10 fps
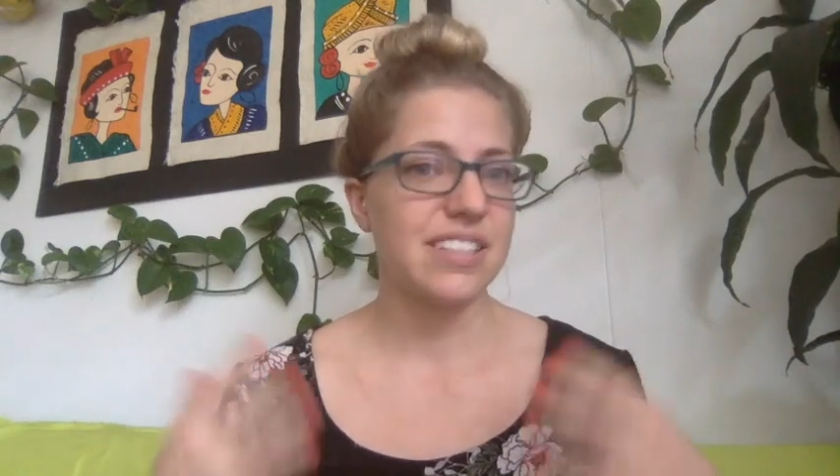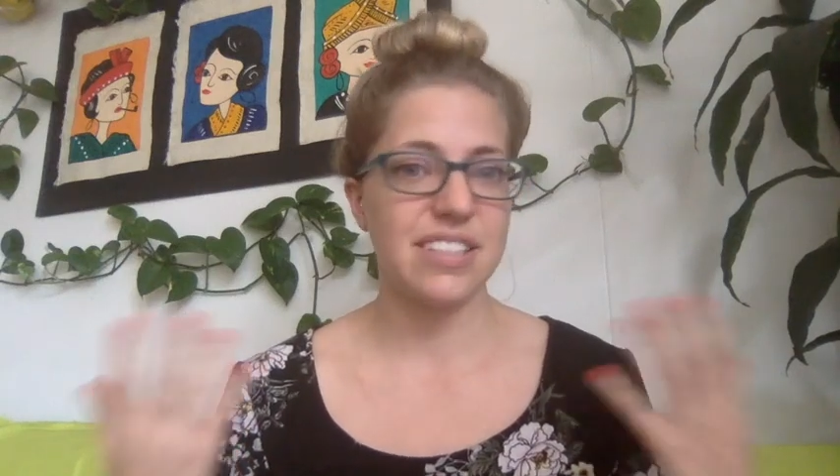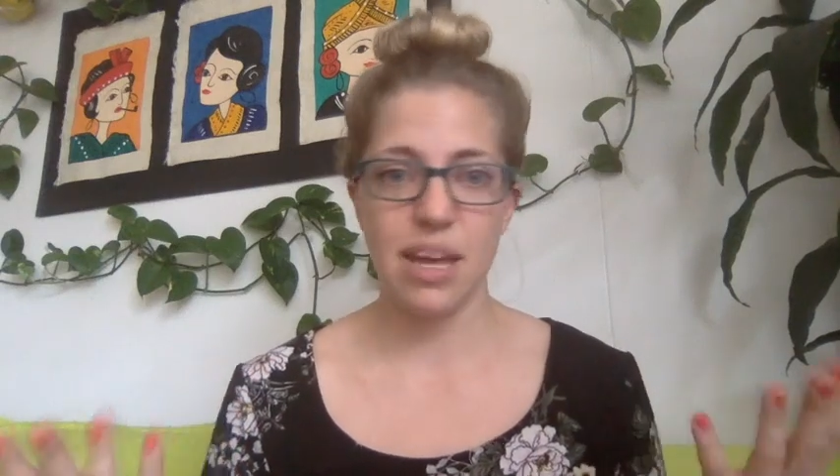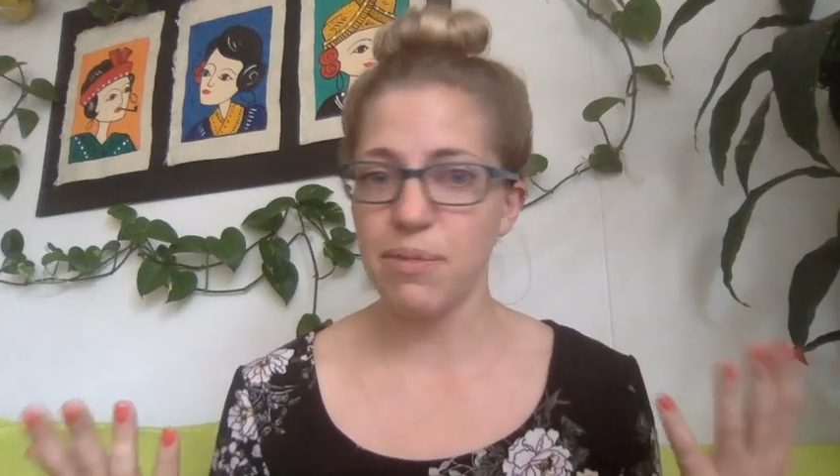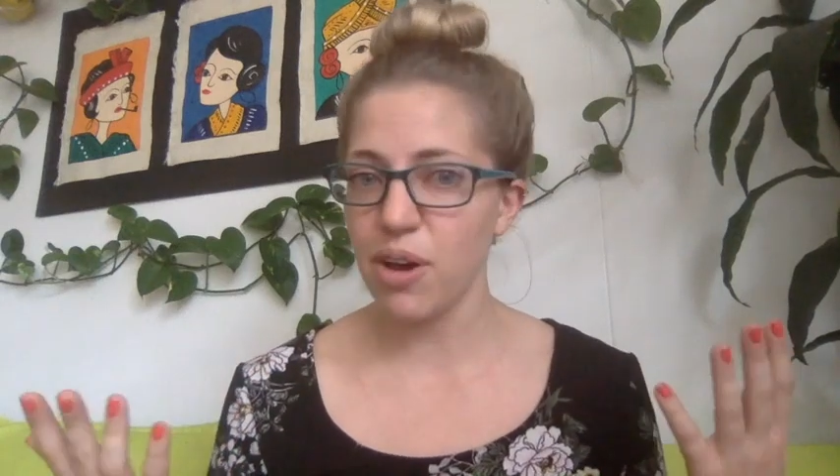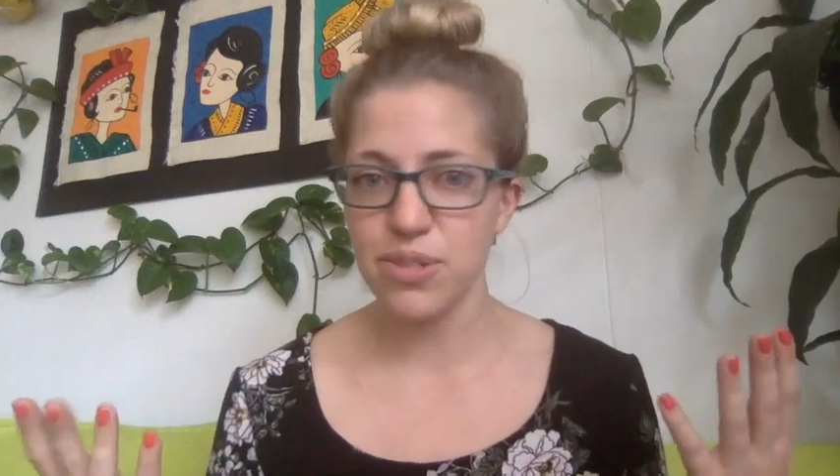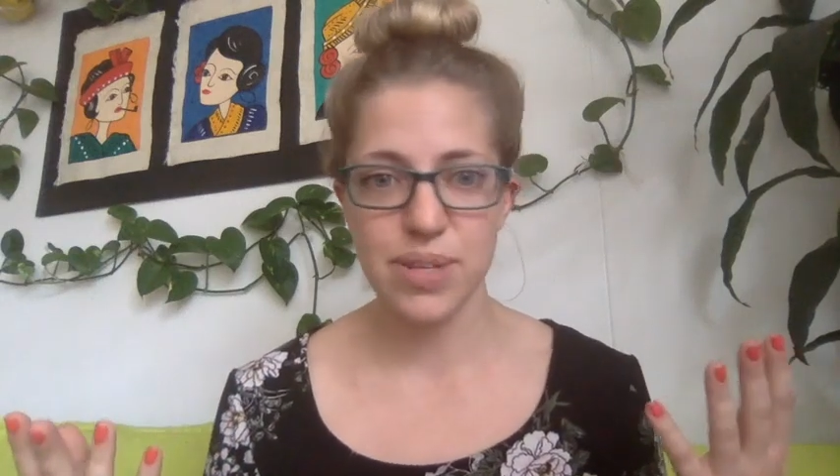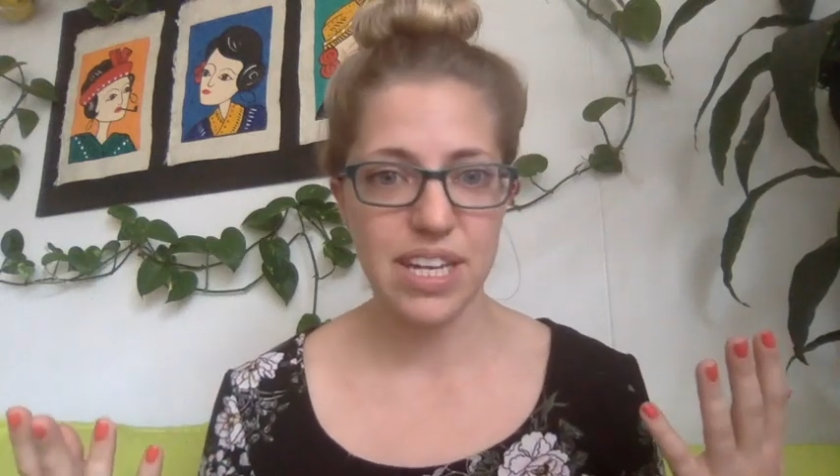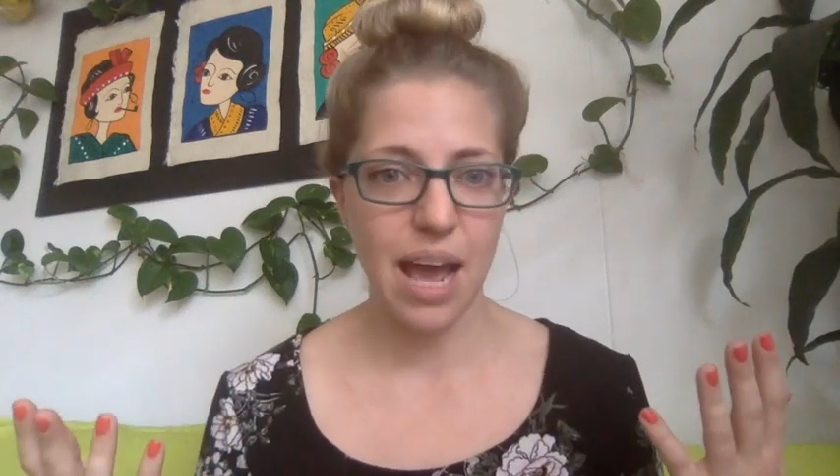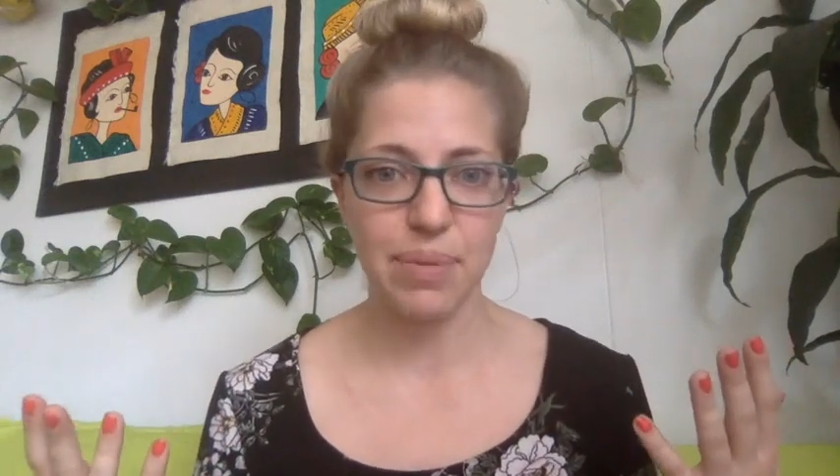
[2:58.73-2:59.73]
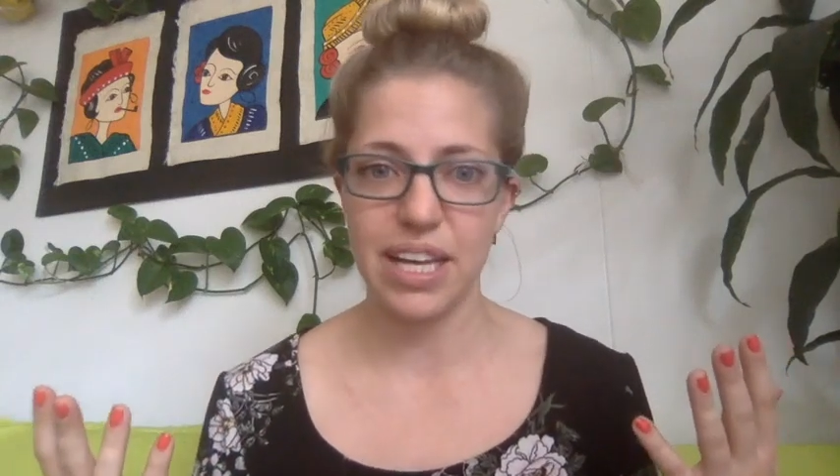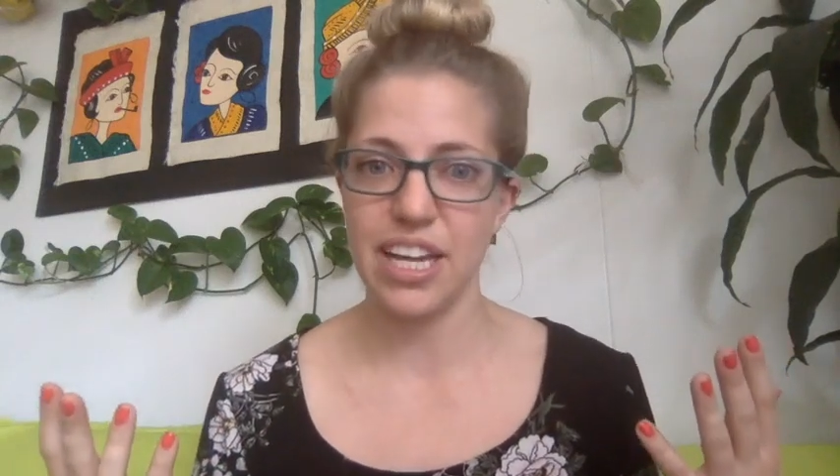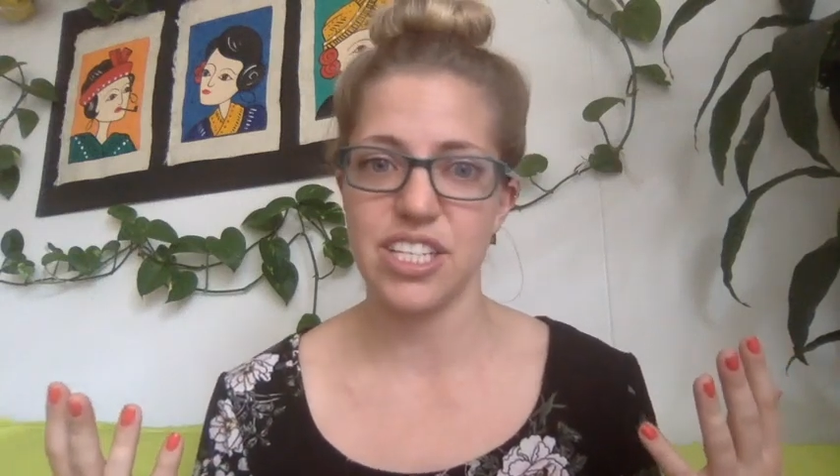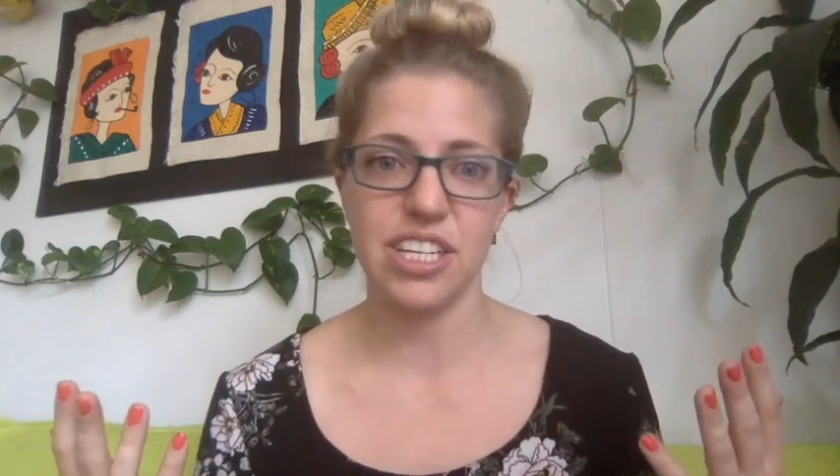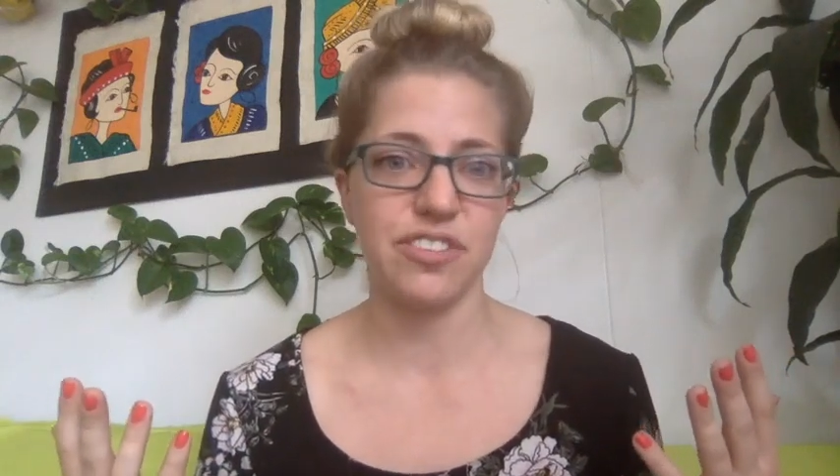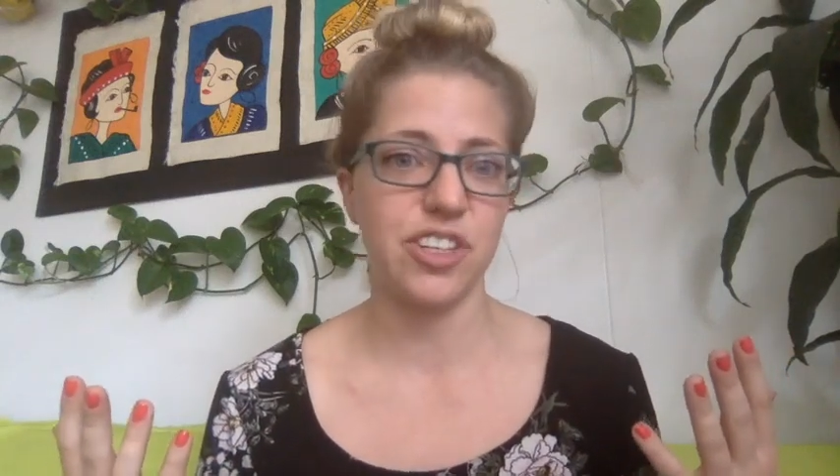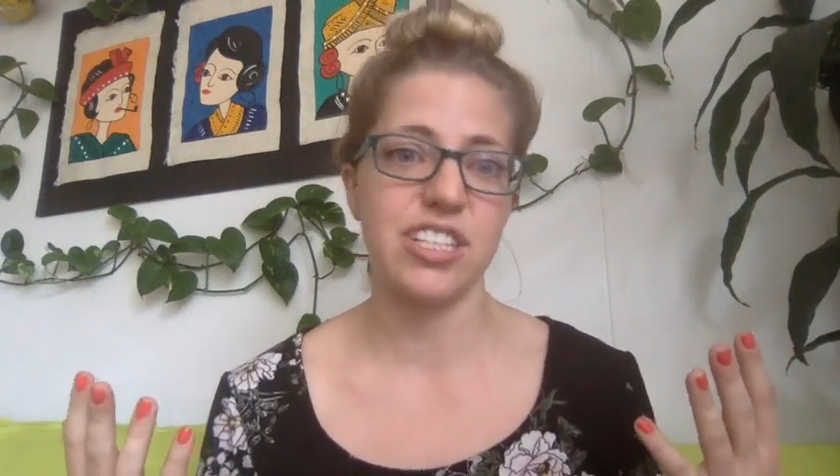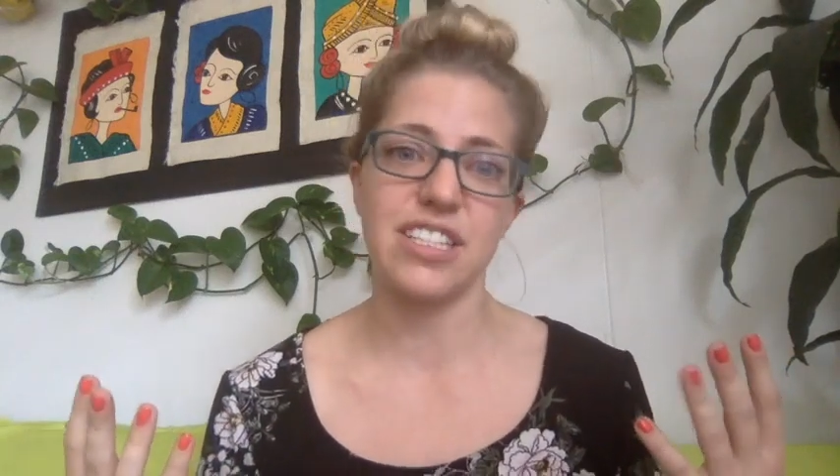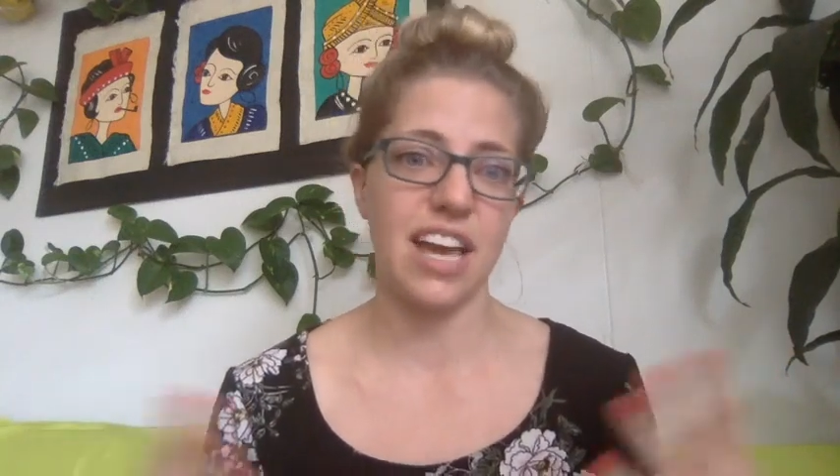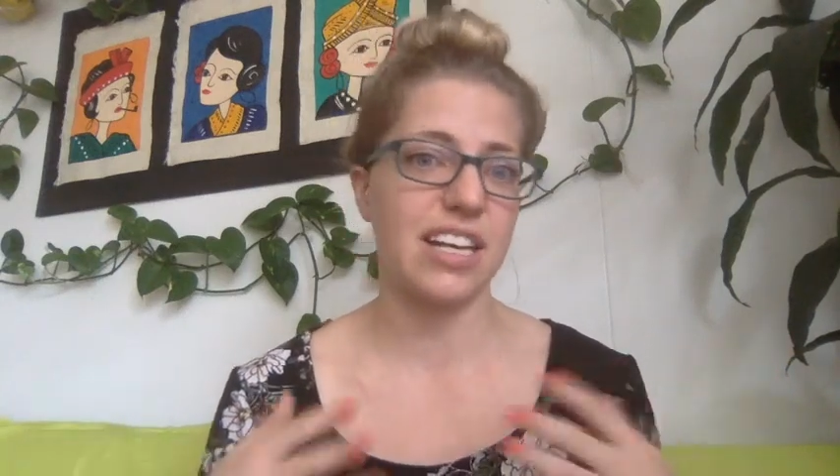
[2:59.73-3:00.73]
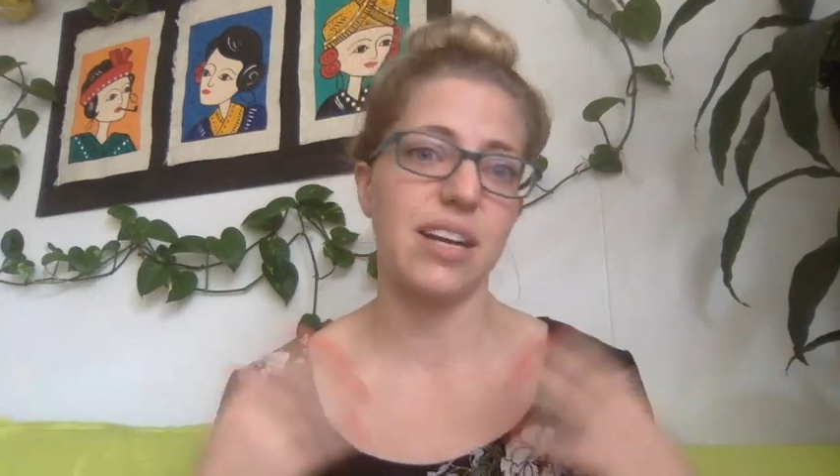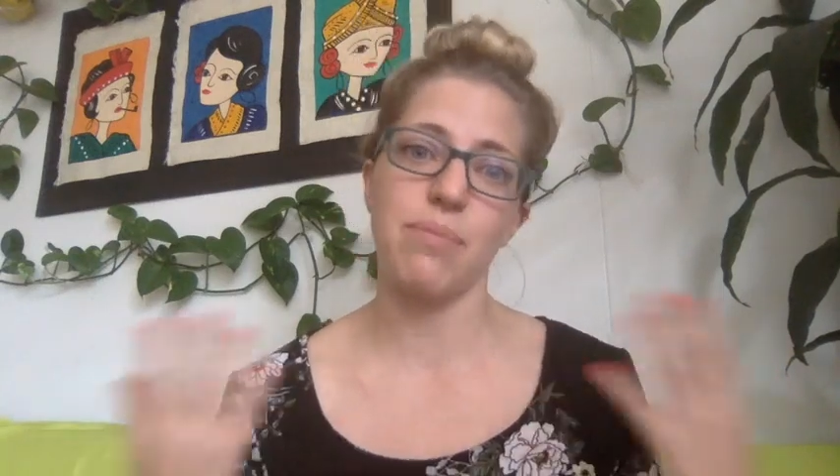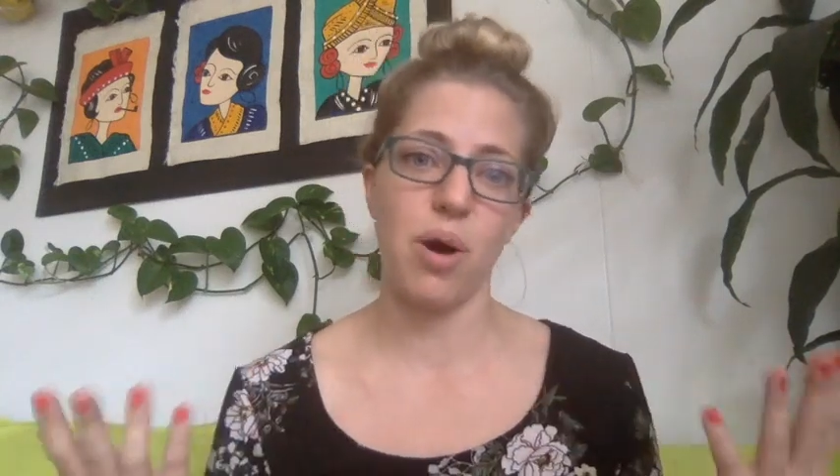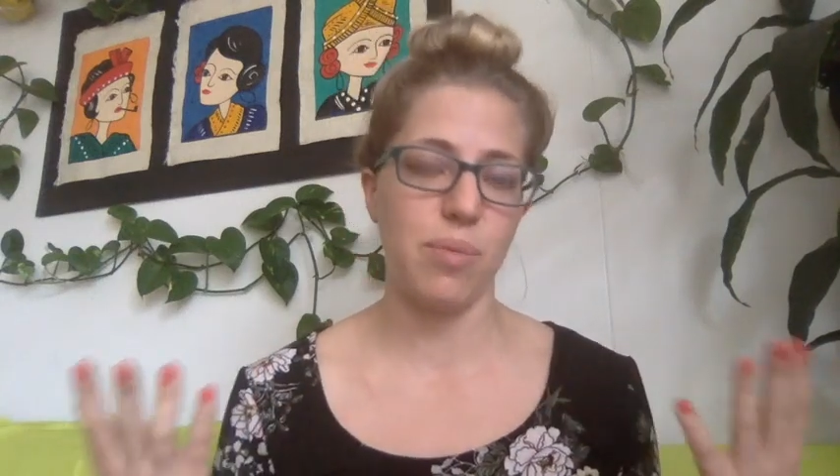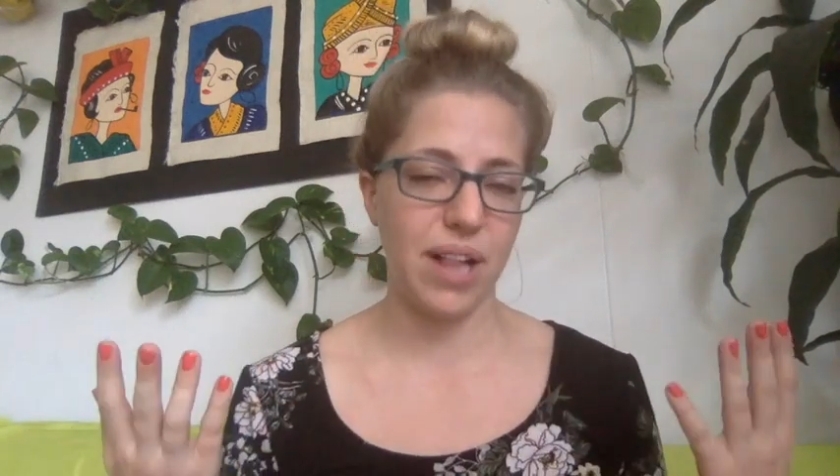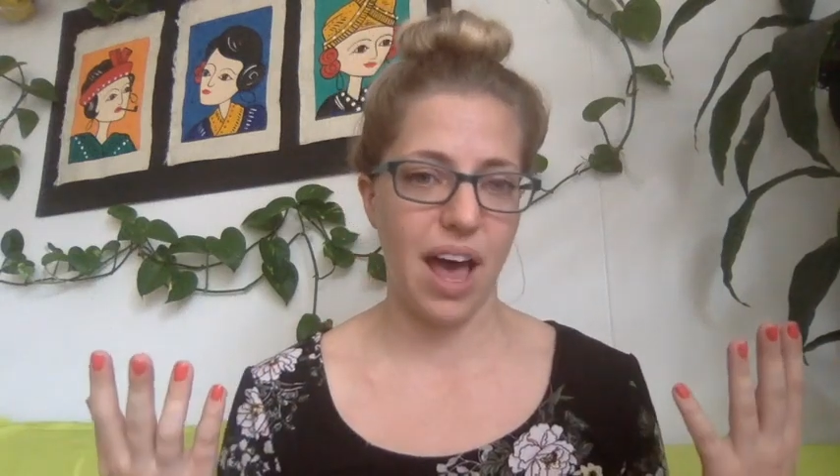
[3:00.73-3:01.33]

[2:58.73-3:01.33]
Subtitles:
Same goes with an application if you're designing a mobile